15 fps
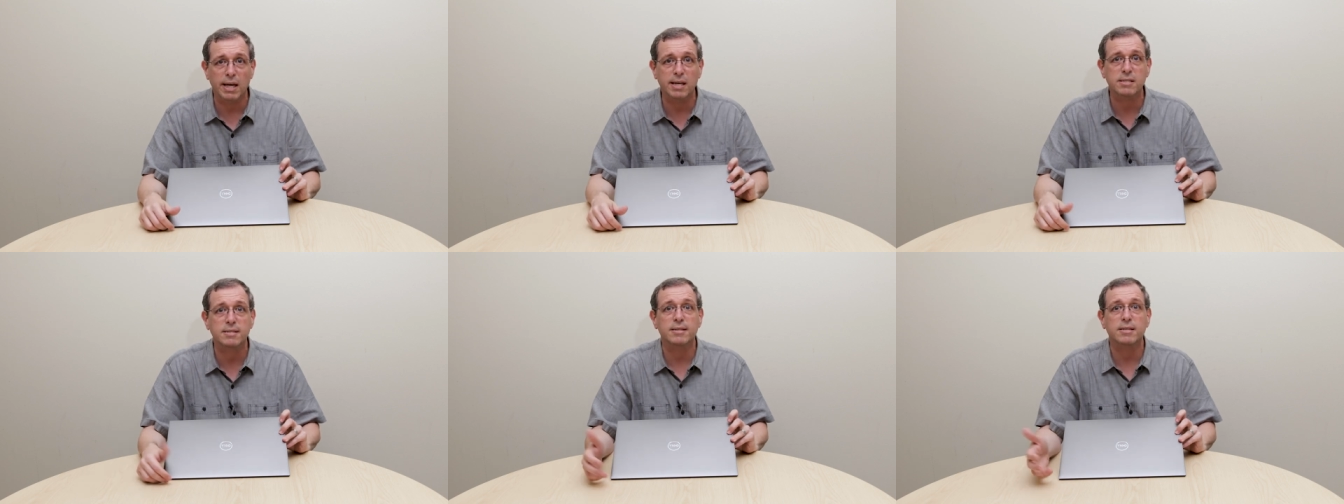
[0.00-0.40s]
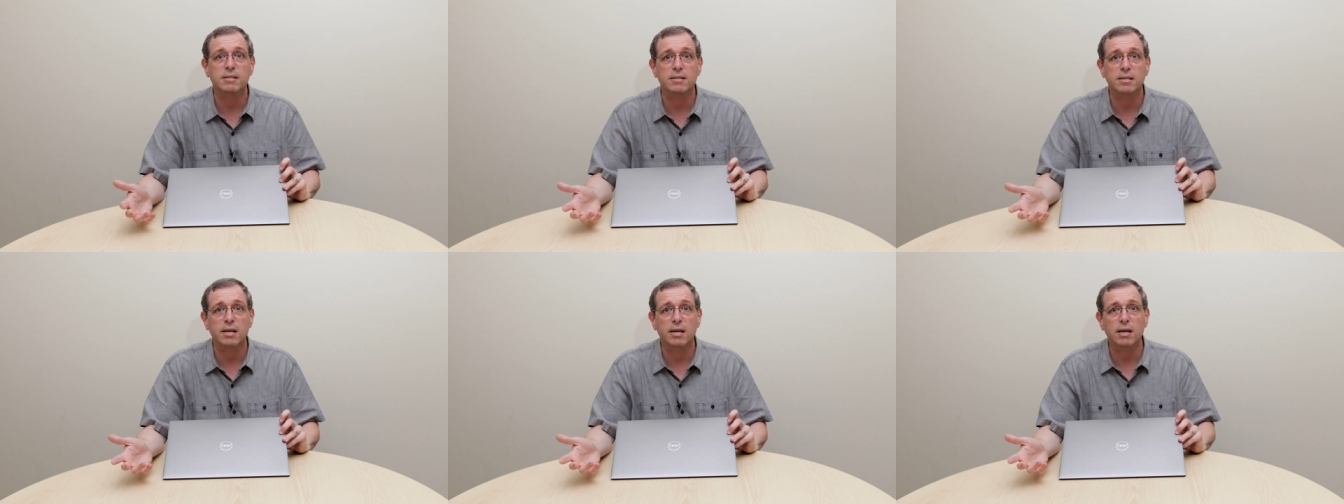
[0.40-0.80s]

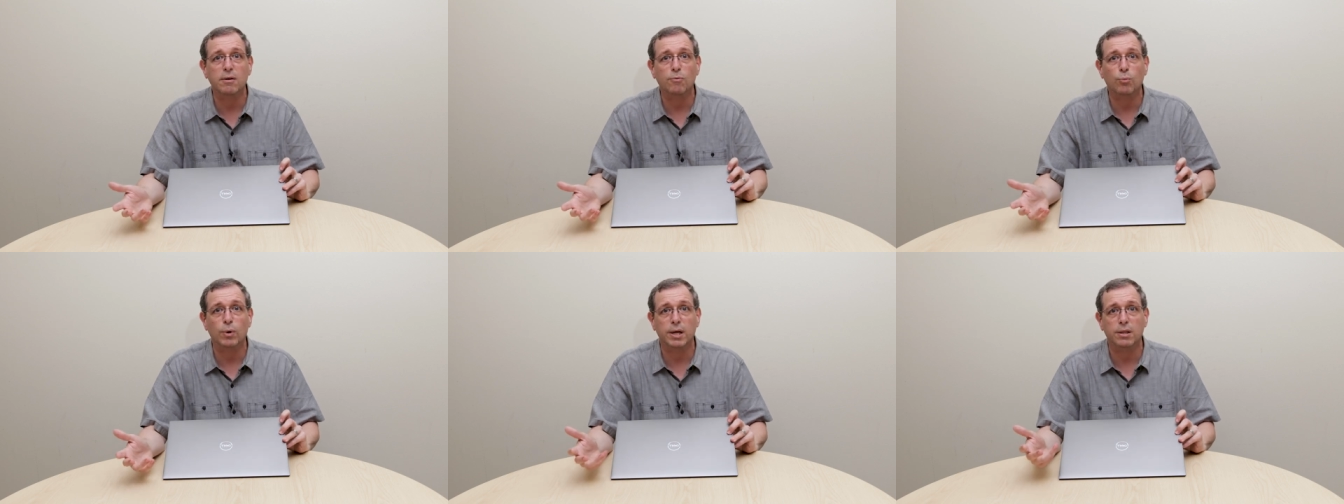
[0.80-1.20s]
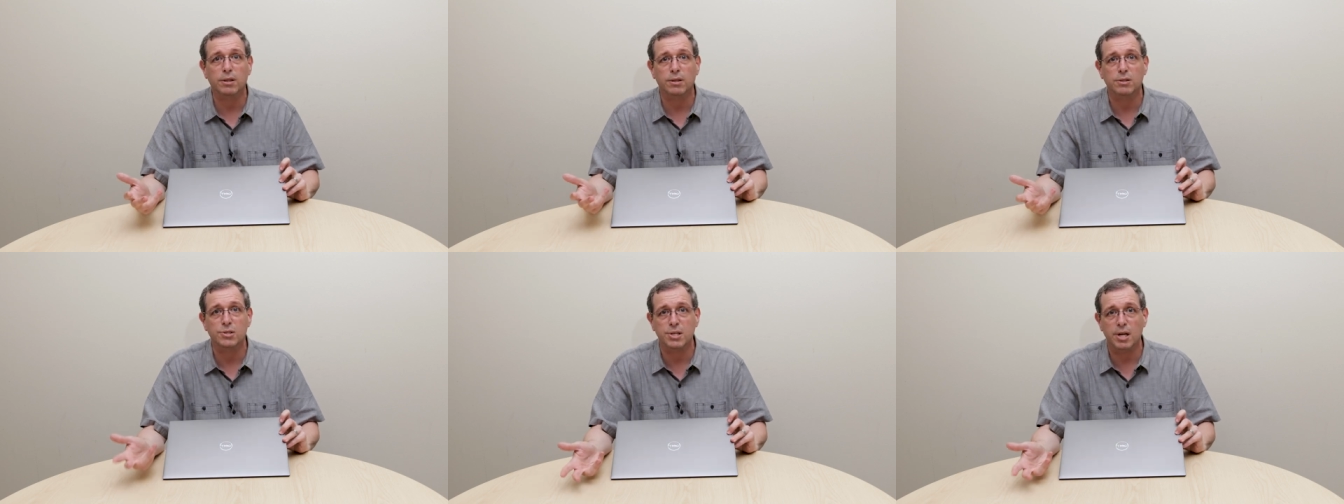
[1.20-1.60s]
ECC
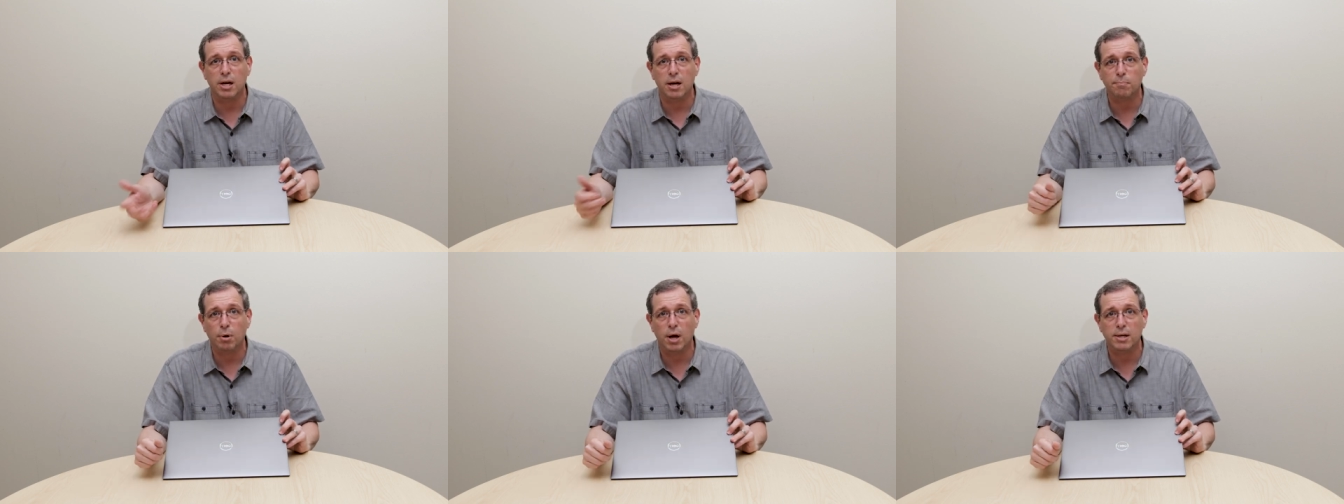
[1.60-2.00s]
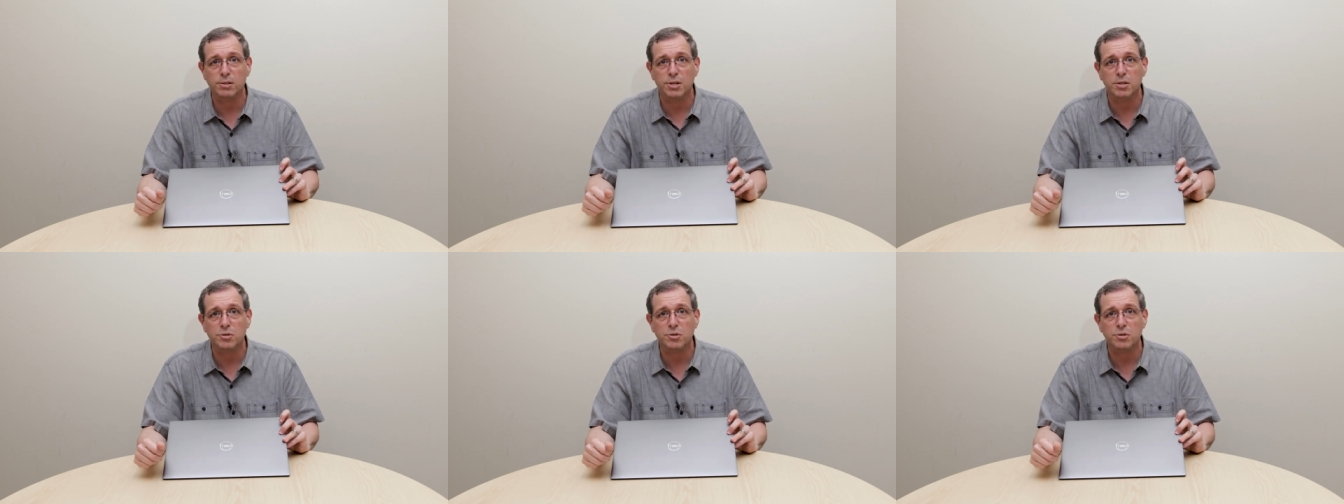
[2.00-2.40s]
with Xeon
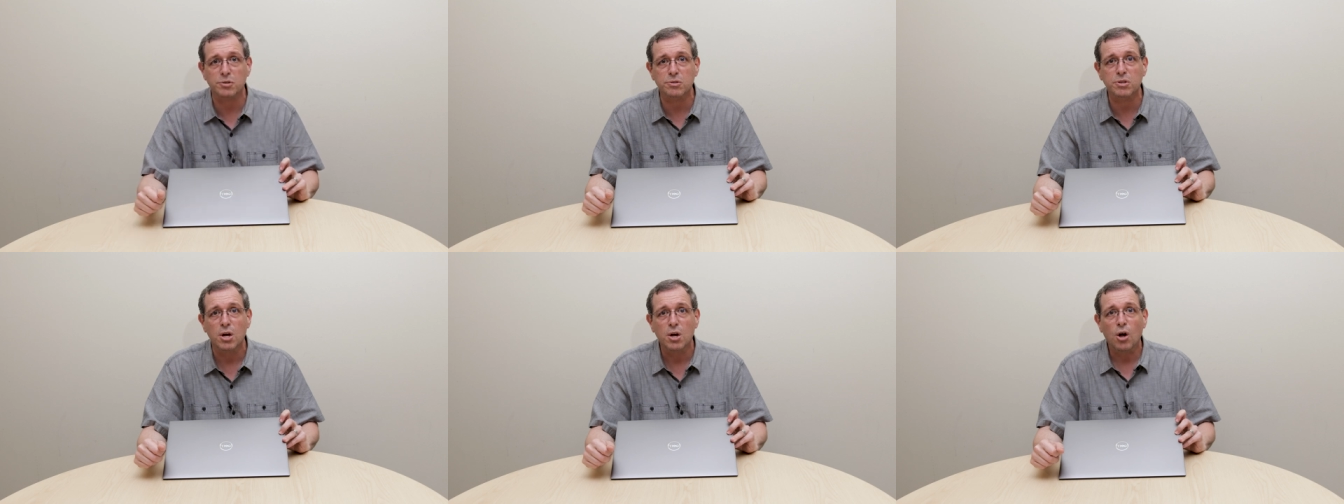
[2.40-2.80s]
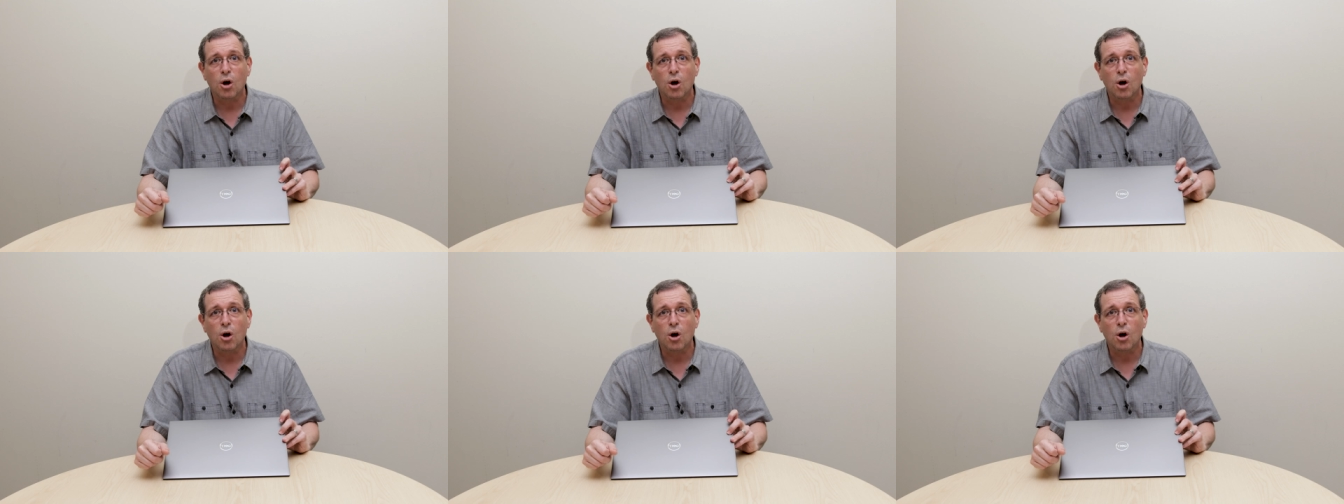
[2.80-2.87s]
processors